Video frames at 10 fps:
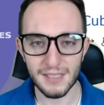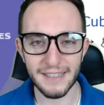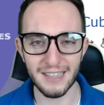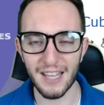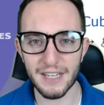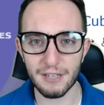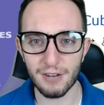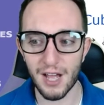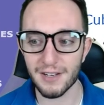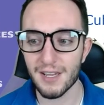And Lightning
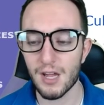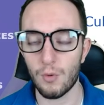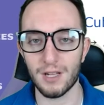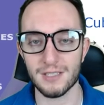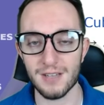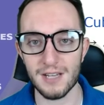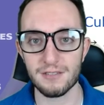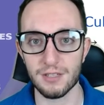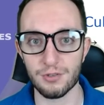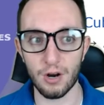Rod, while it's
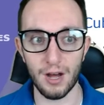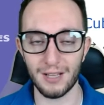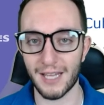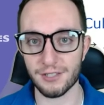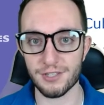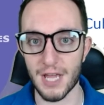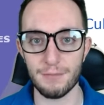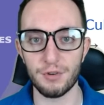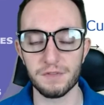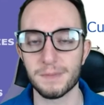nice to draw electric
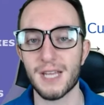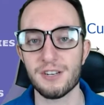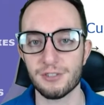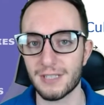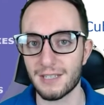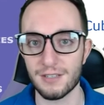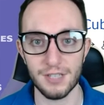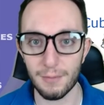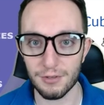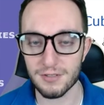type moves potentially in
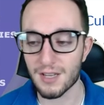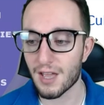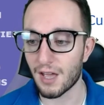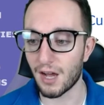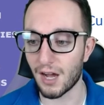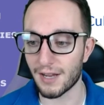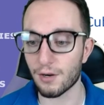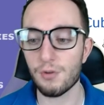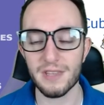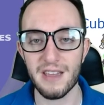doubles,
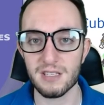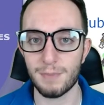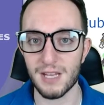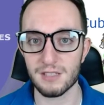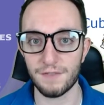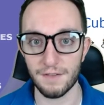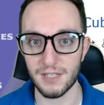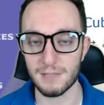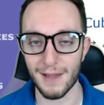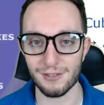it only has base
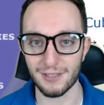50 special